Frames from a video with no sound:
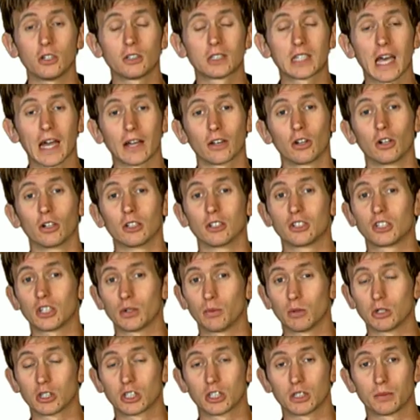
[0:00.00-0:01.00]
a new
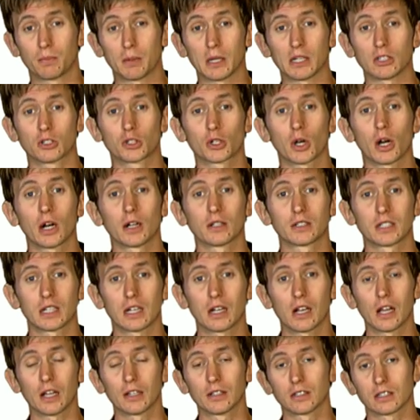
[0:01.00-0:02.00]
technology which has been trialled
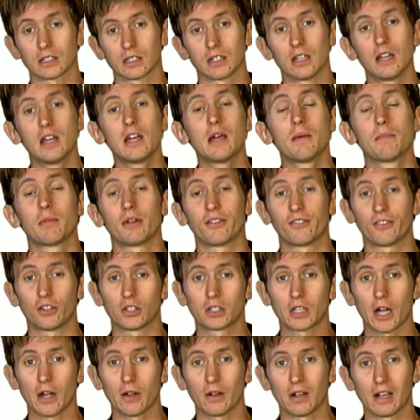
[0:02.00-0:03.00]
in London, but if
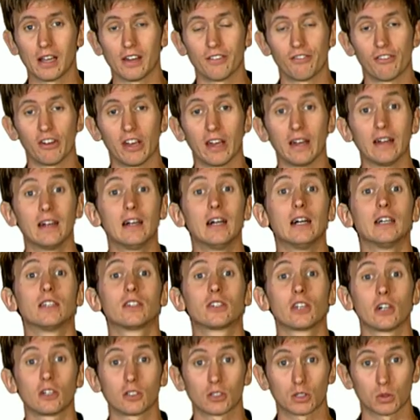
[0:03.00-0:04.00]
you don't live here,
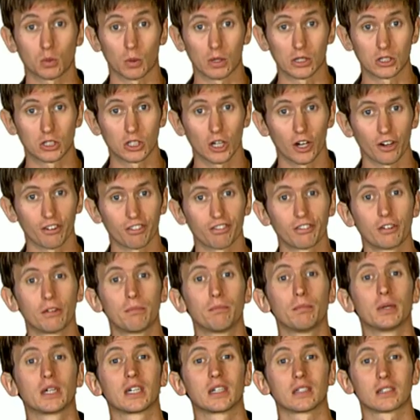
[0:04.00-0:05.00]
don't switch off,
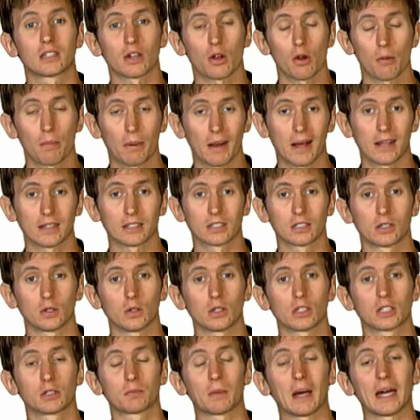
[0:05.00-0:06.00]
because there are plans
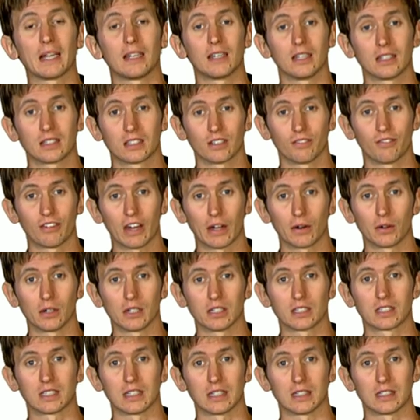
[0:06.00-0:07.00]
to expand it to
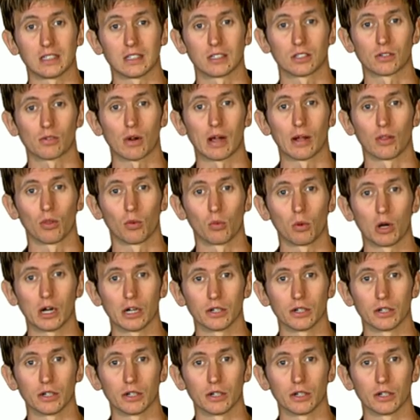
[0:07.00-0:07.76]
various cities around the